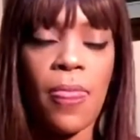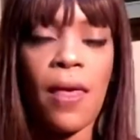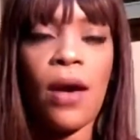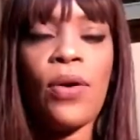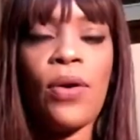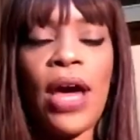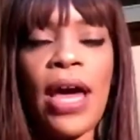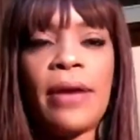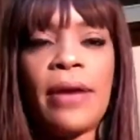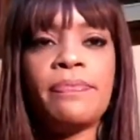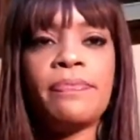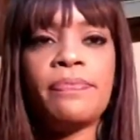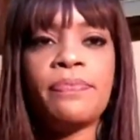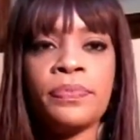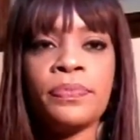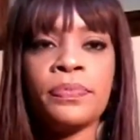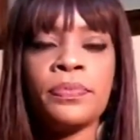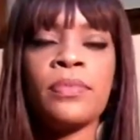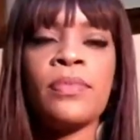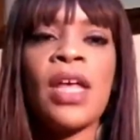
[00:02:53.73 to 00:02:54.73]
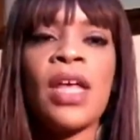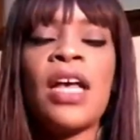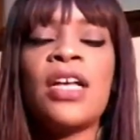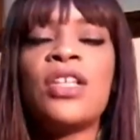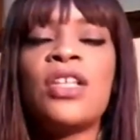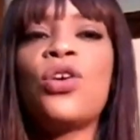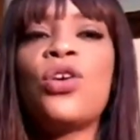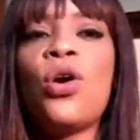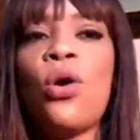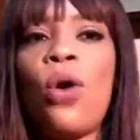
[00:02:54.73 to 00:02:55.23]
Okay,
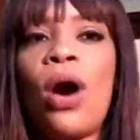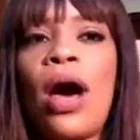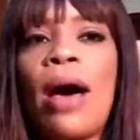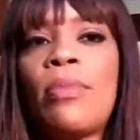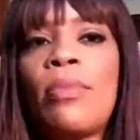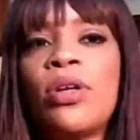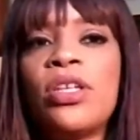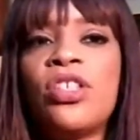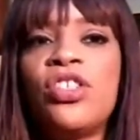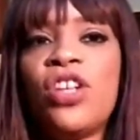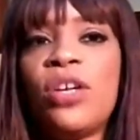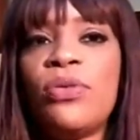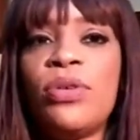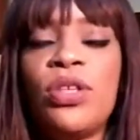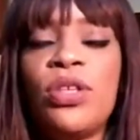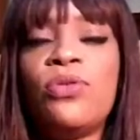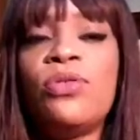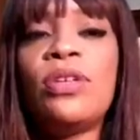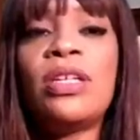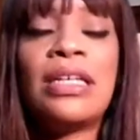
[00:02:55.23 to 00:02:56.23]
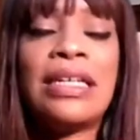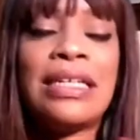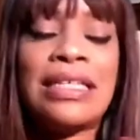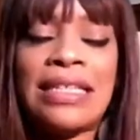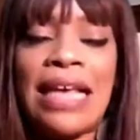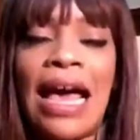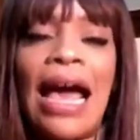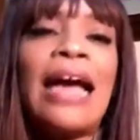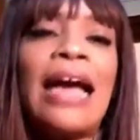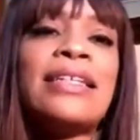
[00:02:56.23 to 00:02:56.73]
so I'm going to share with you the
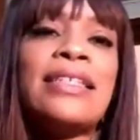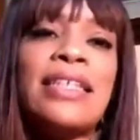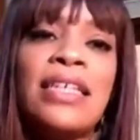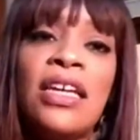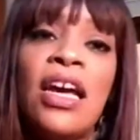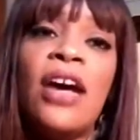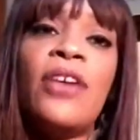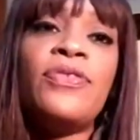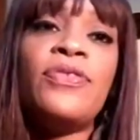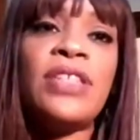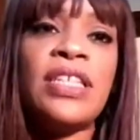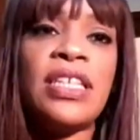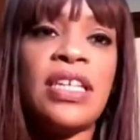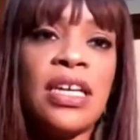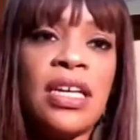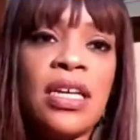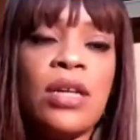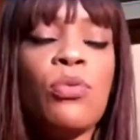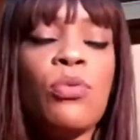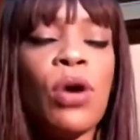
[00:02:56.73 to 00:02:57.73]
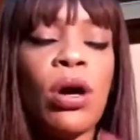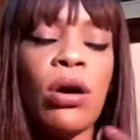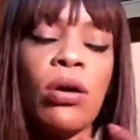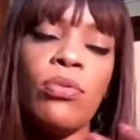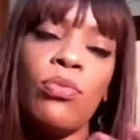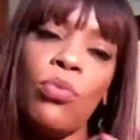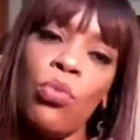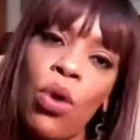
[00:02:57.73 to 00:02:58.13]
exact EFT, well,